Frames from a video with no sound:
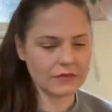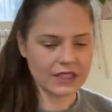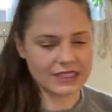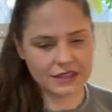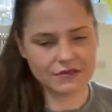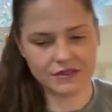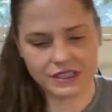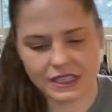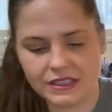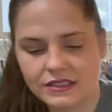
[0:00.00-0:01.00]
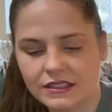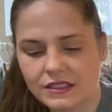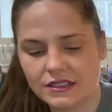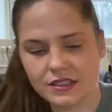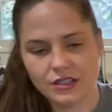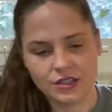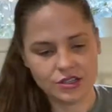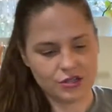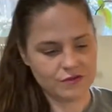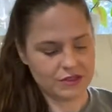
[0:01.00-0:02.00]
10, 15,
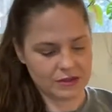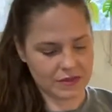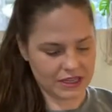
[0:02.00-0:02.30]
shoot for something